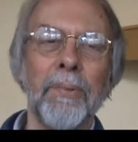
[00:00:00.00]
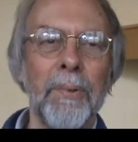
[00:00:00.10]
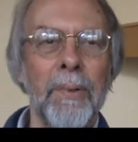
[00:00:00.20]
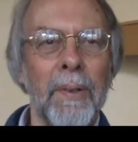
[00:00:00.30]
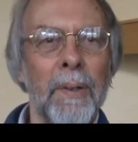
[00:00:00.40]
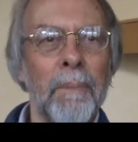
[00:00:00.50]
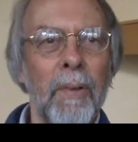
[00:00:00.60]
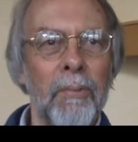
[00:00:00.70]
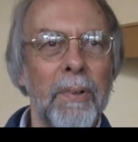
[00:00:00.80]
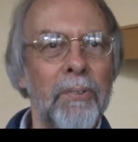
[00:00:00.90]
So
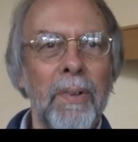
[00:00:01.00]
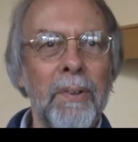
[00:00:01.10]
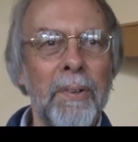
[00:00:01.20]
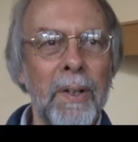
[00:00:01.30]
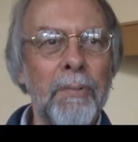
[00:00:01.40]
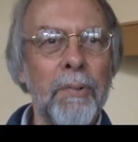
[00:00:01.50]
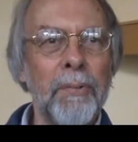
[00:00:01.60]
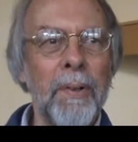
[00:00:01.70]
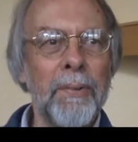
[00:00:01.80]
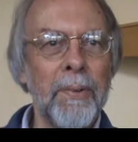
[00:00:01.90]
Roto Steiner never
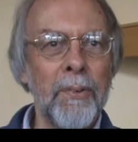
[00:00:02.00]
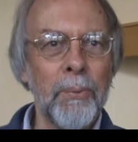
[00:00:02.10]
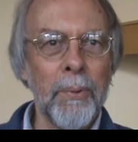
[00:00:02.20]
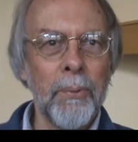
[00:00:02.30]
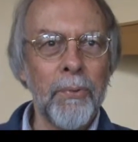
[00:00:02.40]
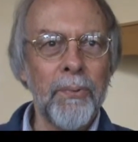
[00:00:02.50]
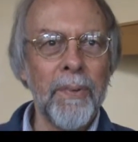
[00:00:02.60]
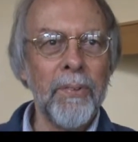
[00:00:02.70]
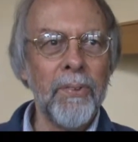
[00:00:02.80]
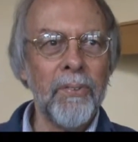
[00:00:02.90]
felt that his work was
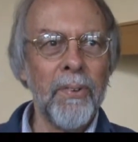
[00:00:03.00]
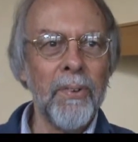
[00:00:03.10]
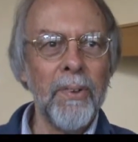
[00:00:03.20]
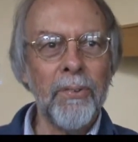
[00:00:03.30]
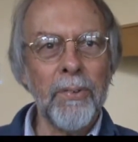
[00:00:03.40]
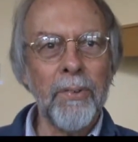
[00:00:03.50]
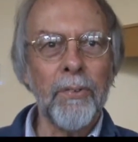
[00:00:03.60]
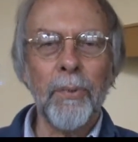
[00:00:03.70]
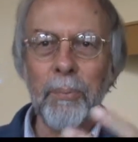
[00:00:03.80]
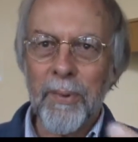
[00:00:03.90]
finished. He said, these are
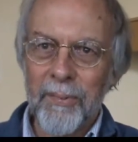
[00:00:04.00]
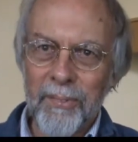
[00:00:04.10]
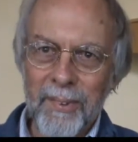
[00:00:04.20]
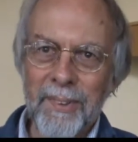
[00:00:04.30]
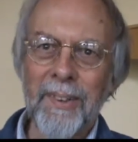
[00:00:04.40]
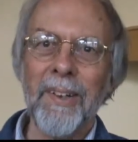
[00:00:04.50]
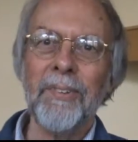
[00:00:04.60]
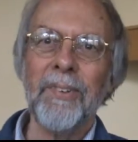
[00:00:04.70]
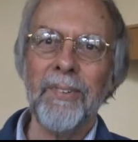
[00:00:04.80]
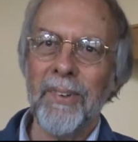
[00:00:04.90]
just the briefest
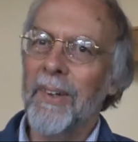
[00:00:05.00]
indications.